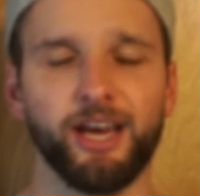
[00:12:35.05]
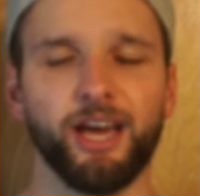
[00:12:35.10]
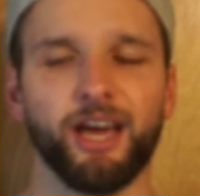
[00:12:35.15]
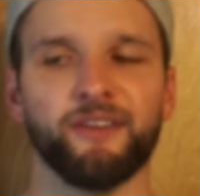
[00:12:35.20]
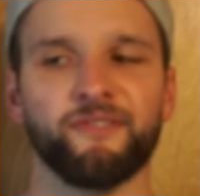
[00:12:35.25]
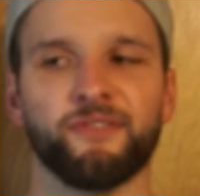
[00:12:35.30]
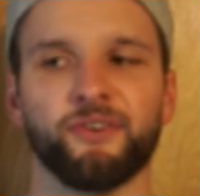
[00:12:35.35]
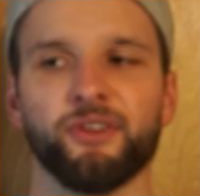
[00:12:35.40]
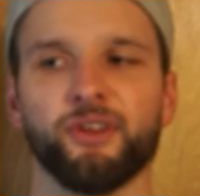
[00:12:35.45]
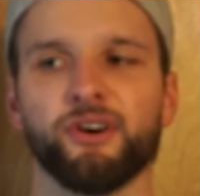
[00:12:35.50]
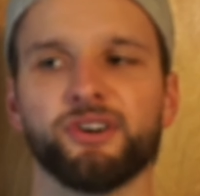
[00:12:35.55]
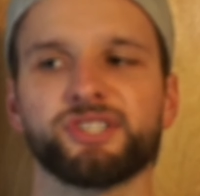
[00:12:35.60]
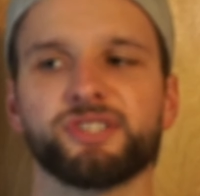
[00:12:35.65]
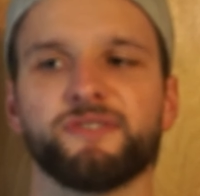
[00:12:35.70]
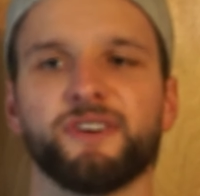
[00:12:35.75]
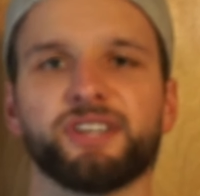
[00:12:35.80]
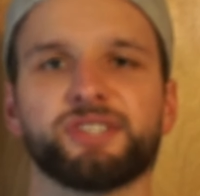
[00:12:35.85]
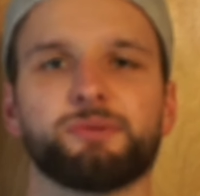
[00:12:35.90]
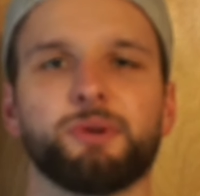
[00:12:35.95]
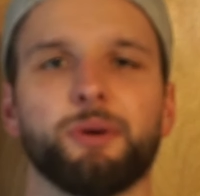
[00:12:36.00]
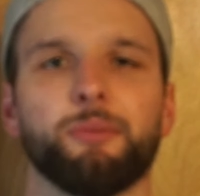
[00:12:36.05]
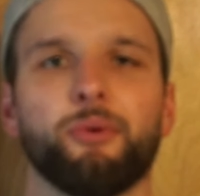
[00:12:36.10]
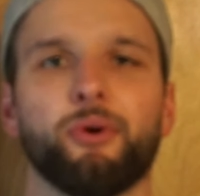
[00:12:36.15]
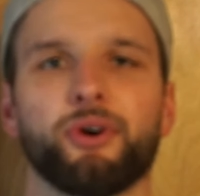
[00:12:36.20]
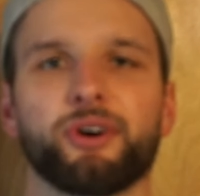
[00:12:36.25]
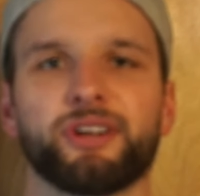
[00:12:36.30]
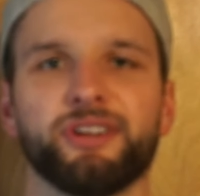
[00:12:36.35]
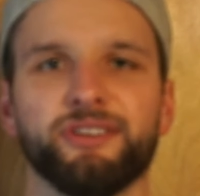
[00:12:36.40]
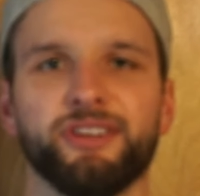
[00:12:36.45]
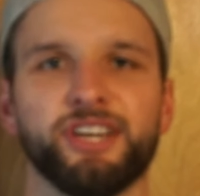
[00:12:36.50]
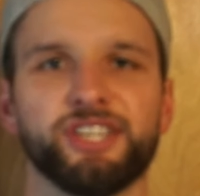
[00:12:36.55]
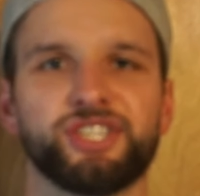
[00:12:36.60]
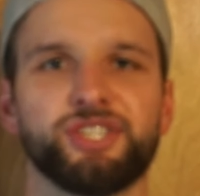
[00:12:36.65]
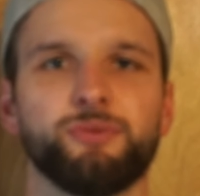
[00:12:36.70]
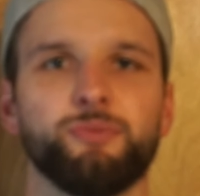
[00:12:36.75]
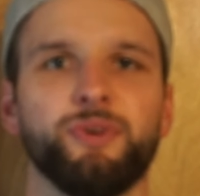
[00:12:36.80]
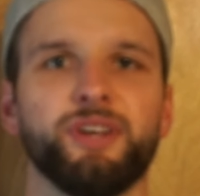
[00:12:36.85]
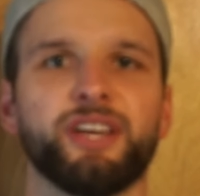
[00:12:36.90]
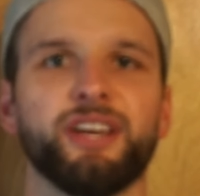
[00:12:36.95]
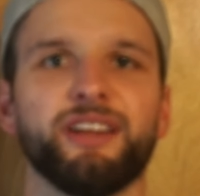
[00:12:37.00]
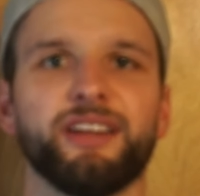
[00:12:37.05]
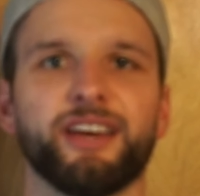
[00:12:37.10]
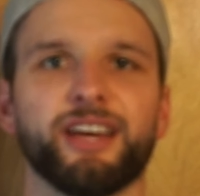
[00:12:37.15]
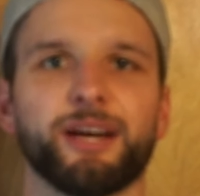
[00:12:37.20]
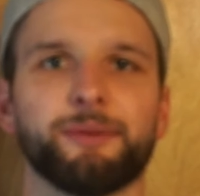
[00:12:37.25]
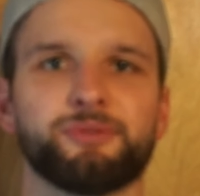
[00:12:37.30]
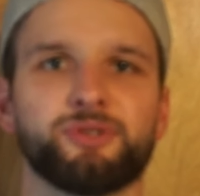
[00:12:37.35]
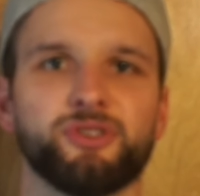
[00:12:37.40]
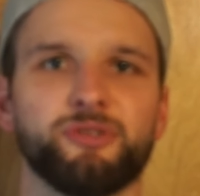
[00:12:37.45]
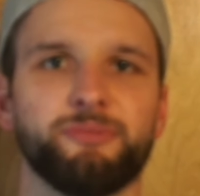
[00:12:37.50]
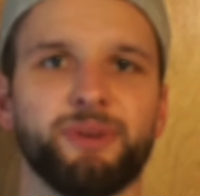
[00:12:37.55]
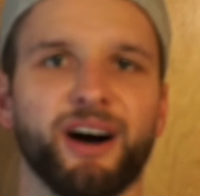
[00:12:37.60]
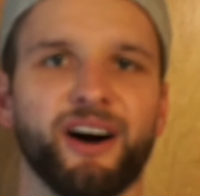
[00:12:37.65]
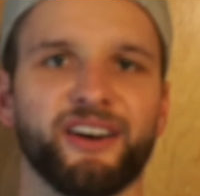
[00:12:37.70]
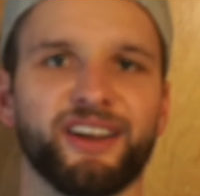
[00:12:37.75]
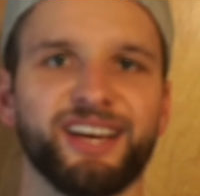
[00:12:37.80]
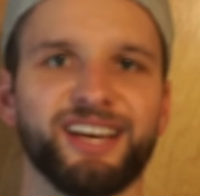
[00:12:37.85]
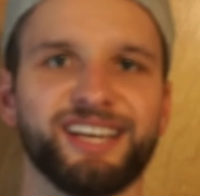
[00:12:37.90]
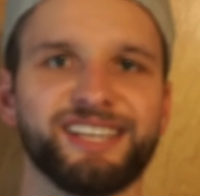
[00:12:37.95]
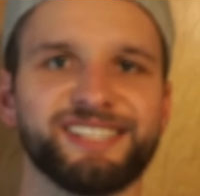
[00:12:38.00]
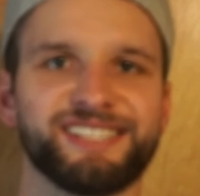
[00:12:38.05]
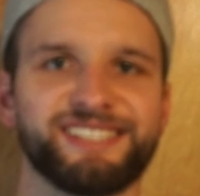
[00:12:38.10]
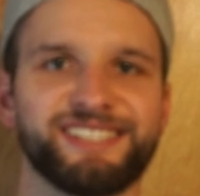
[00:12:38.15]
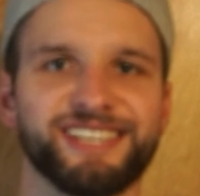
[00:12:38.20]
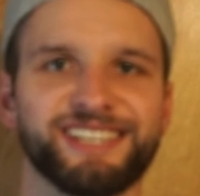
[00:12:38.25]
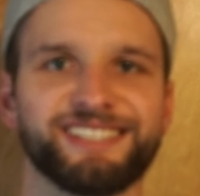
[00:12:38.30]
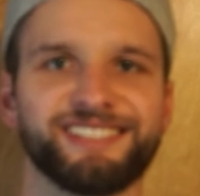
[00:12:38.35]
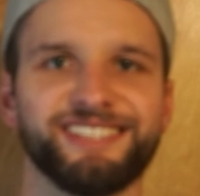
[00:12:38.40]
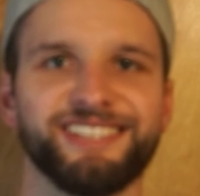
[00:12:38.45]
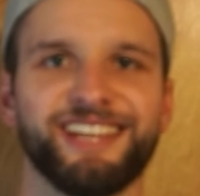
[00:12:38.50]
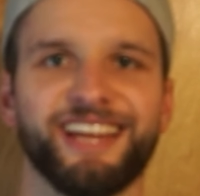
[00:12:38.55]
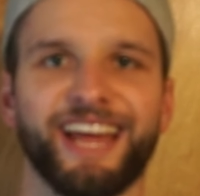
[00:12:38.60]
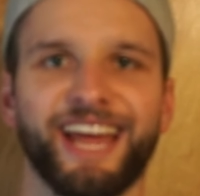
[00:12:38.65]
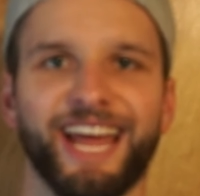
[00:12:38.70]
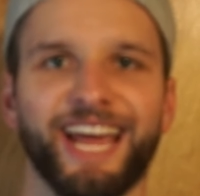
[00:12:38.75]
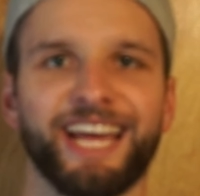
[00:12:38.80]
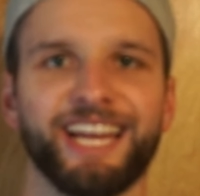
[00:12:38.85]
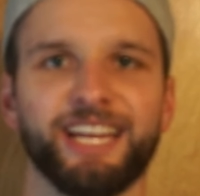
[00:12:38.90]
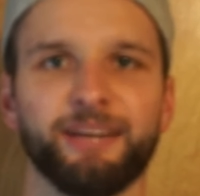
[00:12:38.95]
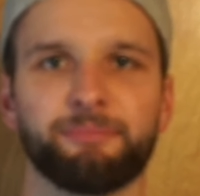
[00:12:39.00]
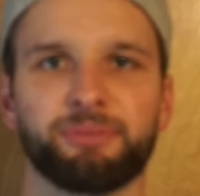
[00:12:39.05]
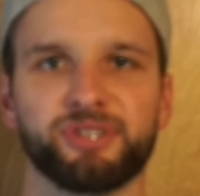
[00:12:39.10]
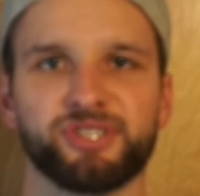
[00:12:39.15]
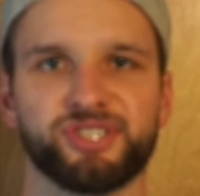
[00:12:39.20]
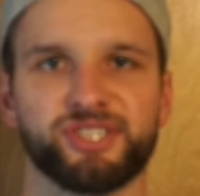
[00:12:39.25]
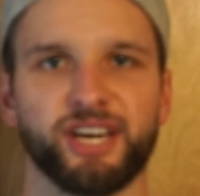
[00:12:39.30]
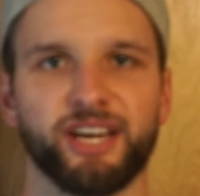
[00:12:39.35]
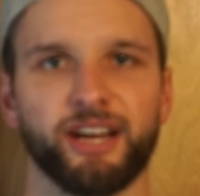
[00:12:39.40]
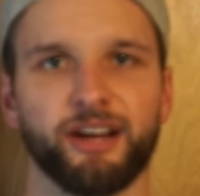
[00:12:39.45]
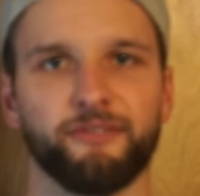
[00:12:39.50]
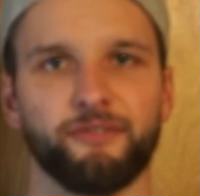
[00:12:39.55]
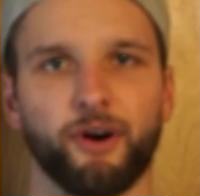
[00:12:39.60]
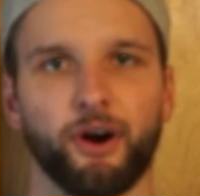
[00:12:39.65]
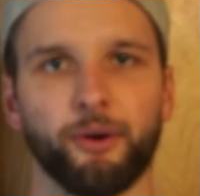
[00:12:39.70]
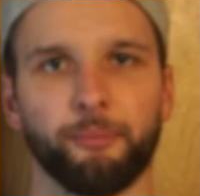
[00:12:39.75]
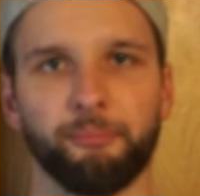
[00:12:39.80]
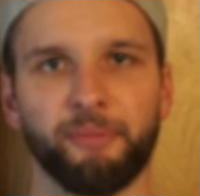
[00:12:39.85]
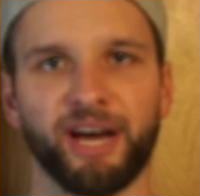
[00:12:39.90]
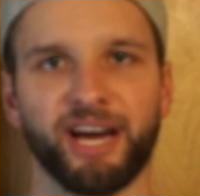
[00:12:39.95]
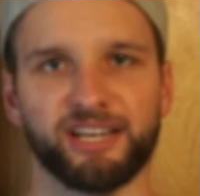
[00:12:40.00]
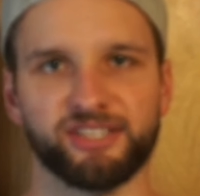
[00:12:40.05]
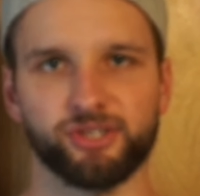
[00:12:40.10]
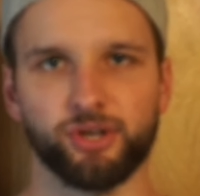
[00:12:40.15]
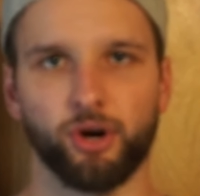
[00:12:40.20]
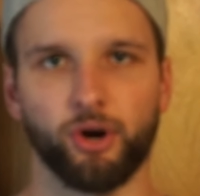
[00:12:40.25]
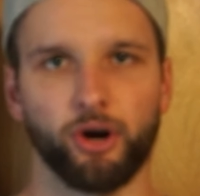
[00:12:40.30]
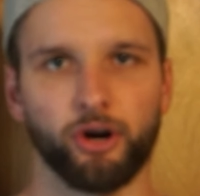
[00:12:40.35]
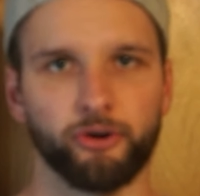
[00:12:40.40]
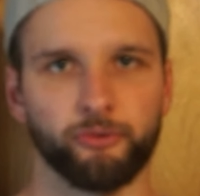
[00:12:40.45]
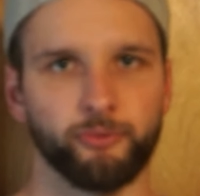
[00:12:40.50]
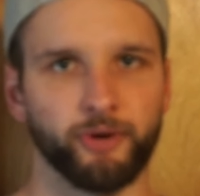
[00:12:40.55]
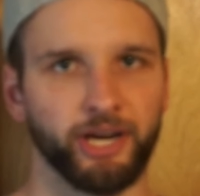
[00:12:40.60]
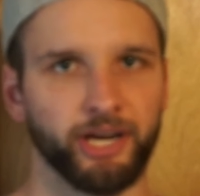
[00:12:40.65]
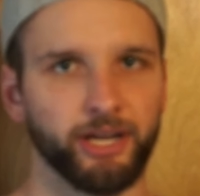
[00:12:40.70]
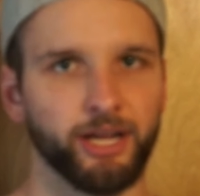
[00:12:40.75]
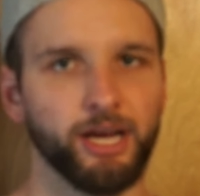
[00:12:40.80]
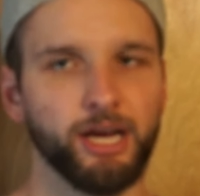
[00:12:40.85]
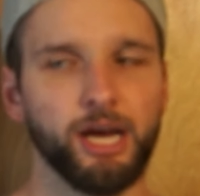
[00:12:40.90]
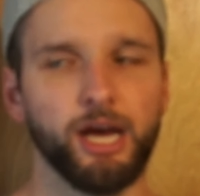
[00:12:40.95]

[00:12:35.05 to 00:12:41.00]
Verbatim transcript: And for those of us who are more conditioned, we can get up to about 60 to 80% of our max heart rate.